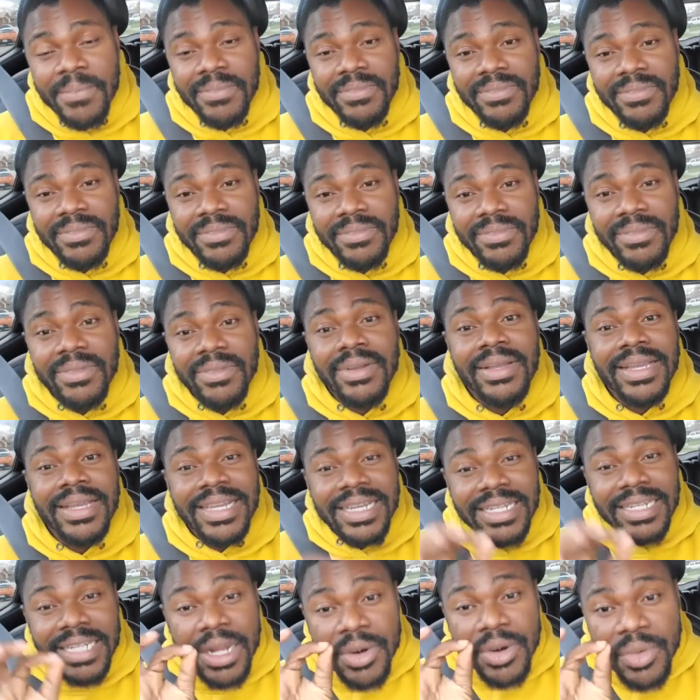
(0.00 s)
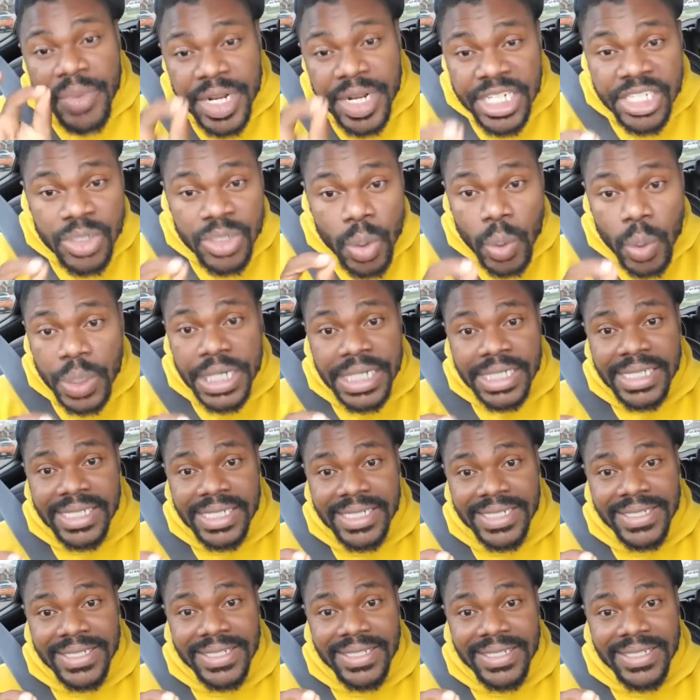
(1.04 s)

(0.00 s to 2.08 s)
This is everyday wisdom.